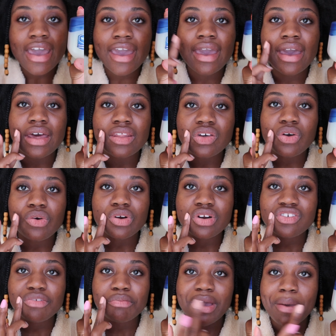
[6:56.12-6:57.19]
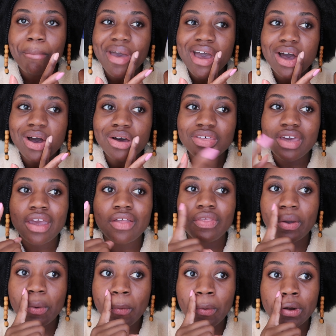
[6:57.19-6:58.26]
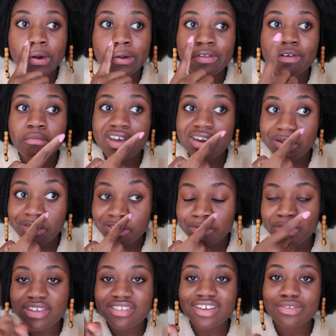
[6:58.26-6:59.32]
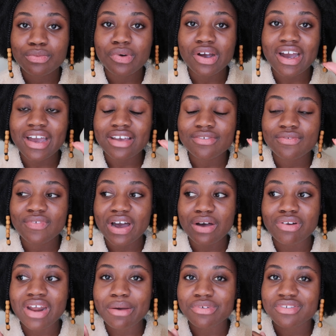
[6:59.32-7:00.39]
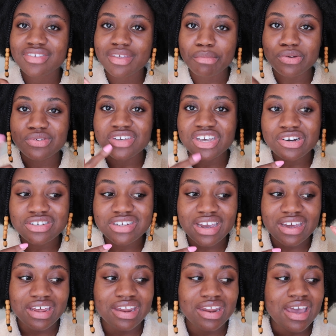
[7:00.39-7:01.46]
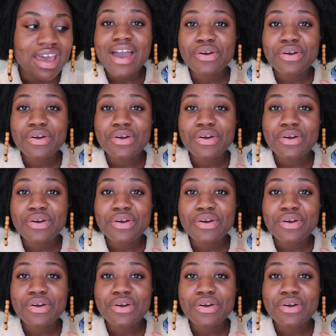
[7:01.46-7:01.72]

and the corners of my mouth and the corners of my nose because that's where I found I was the most irritated. I